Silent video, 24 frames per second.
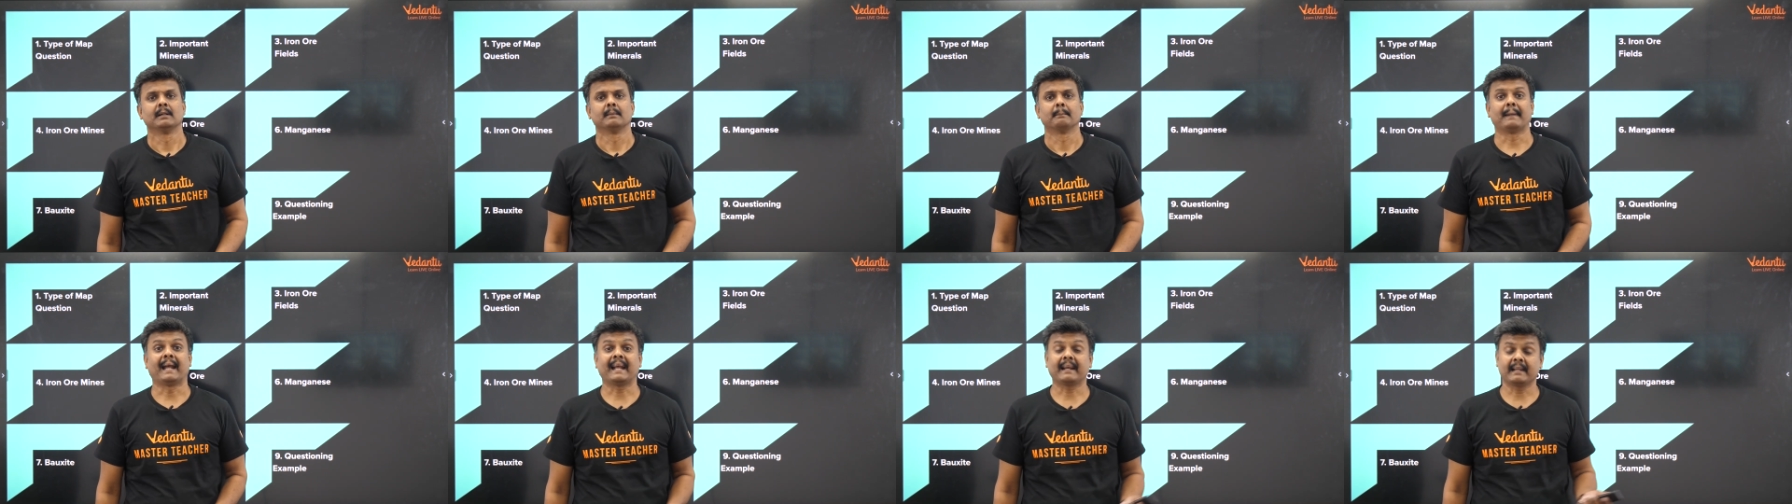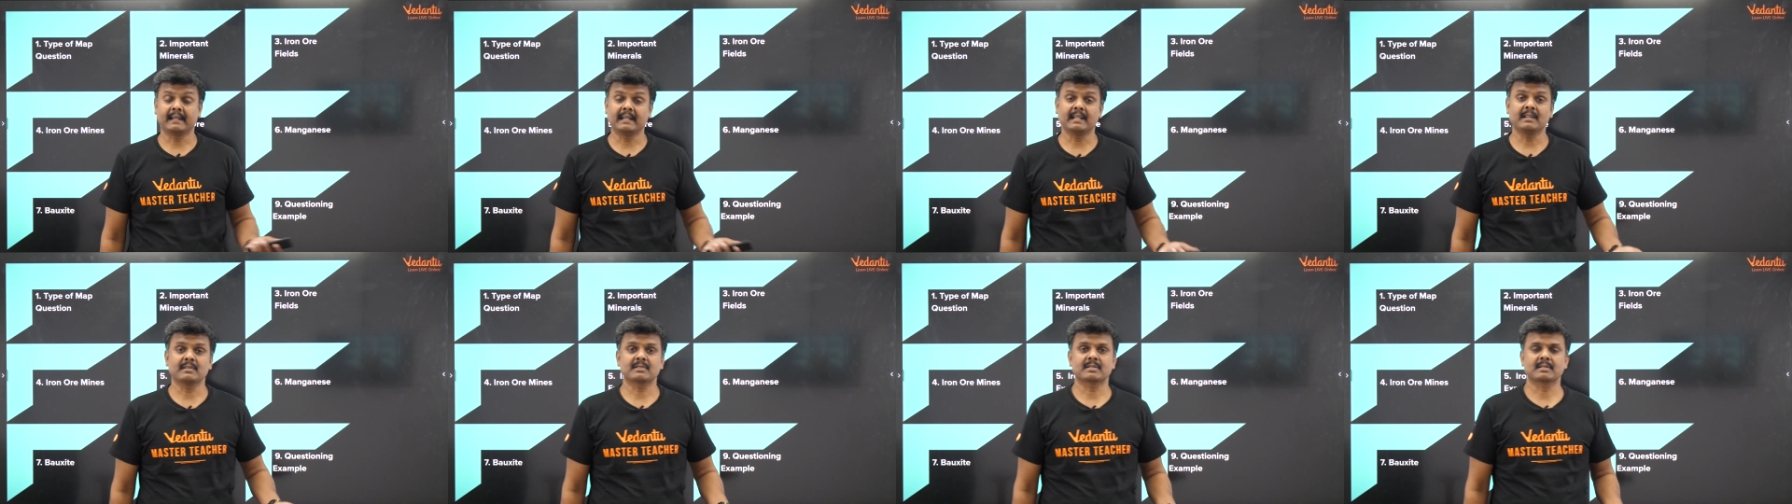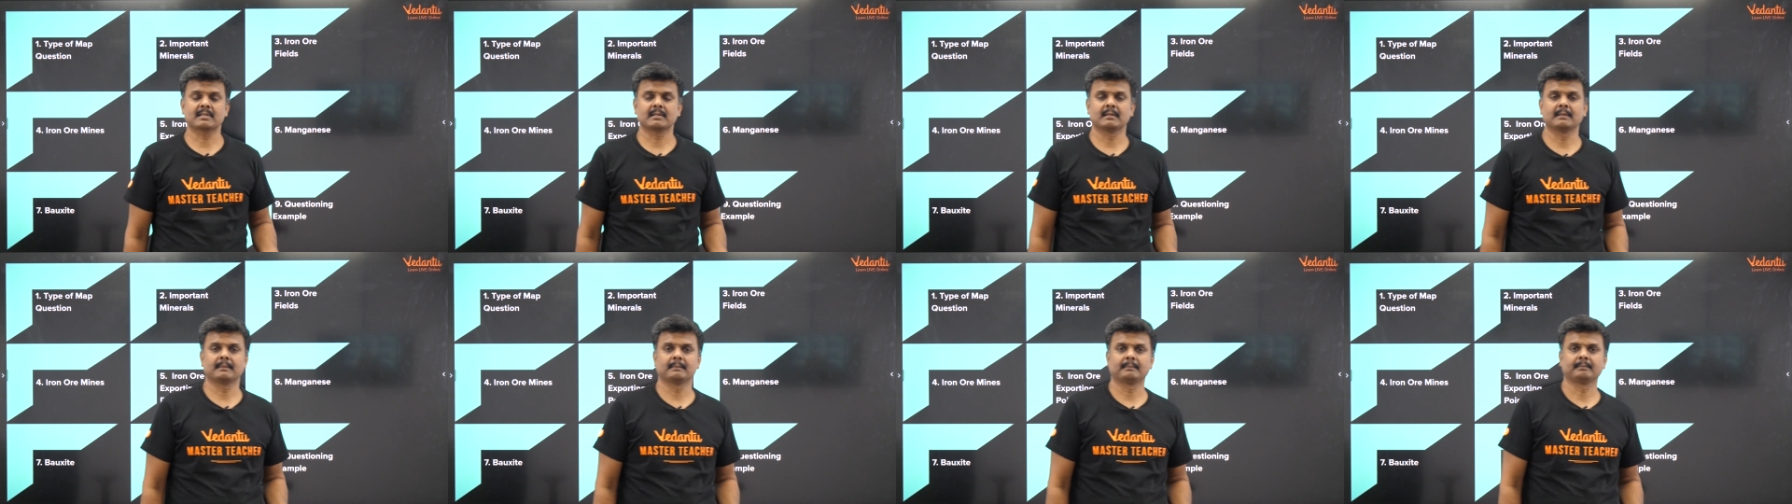
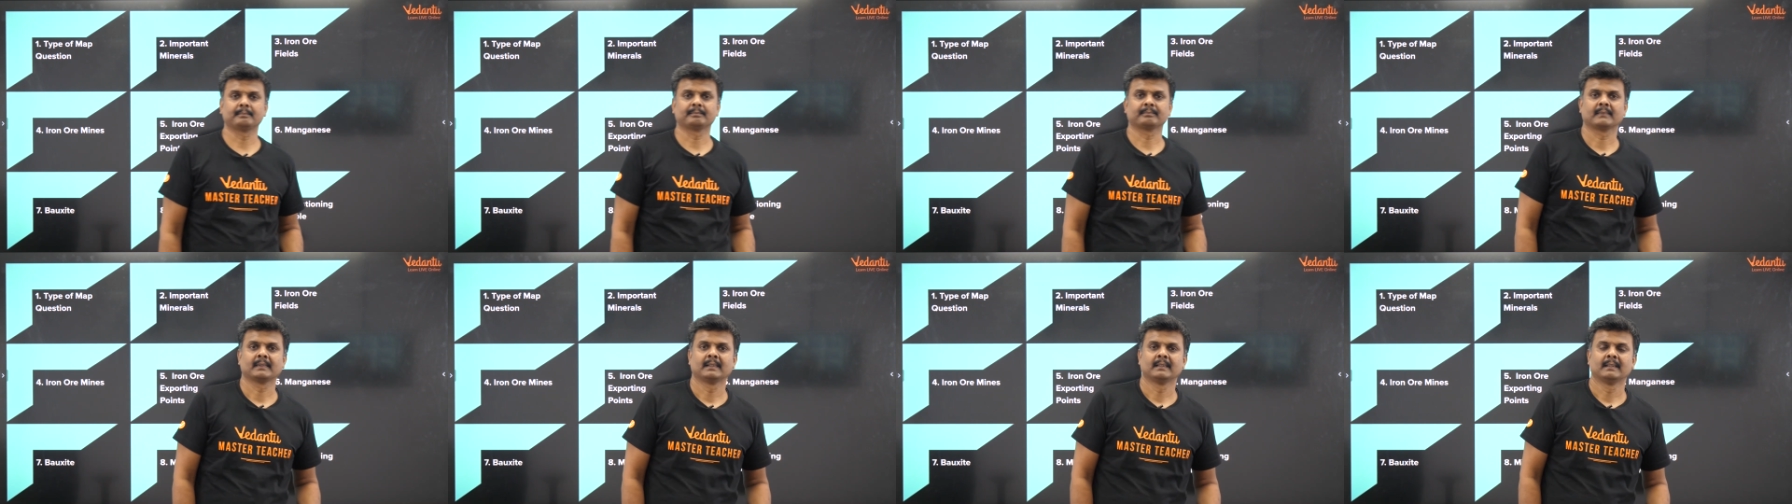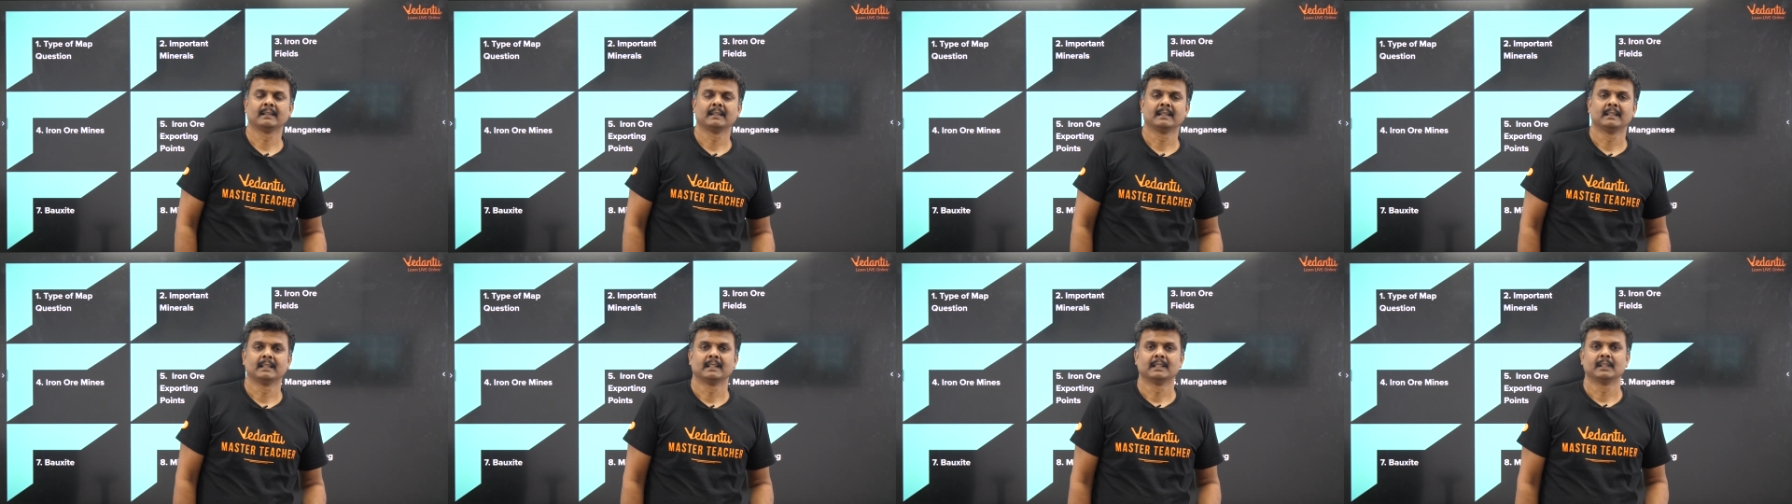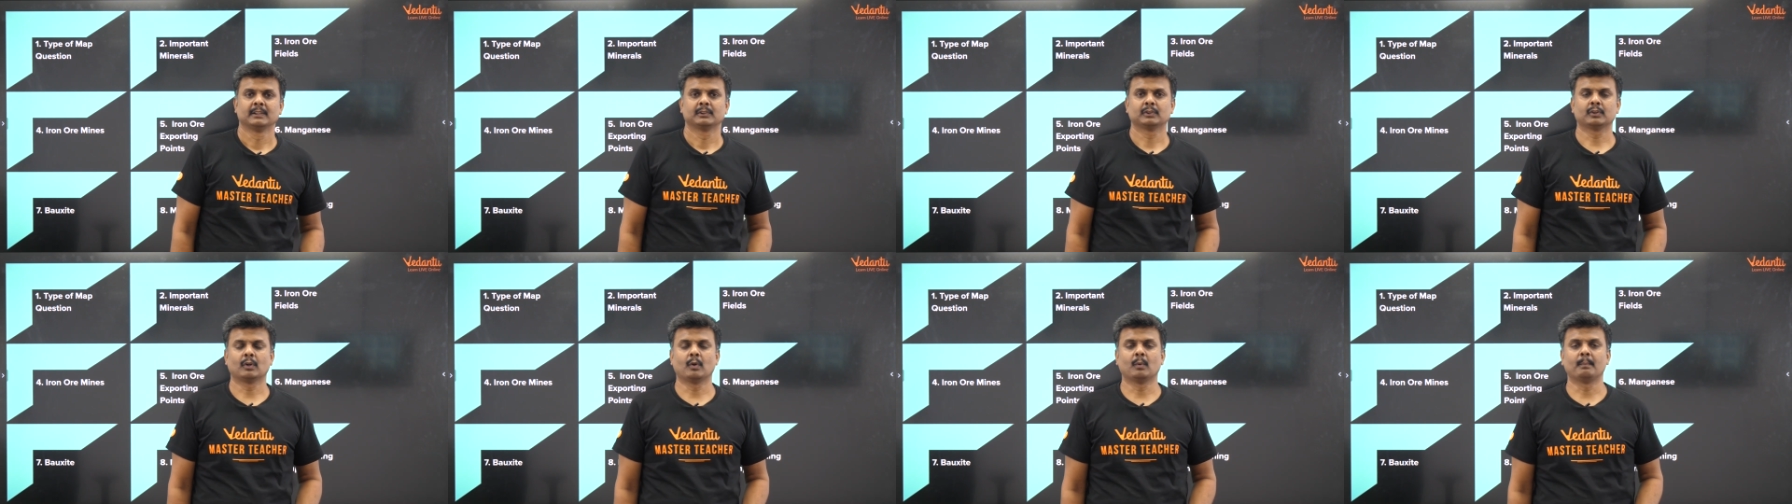Manganese,
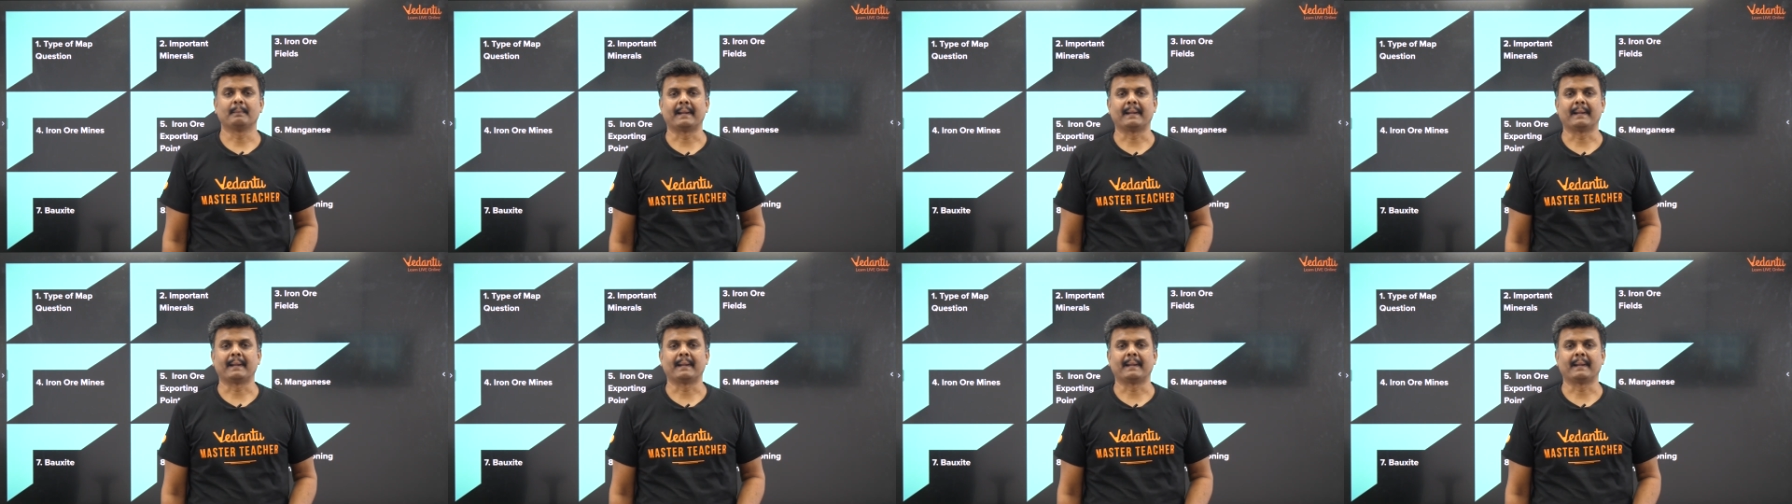so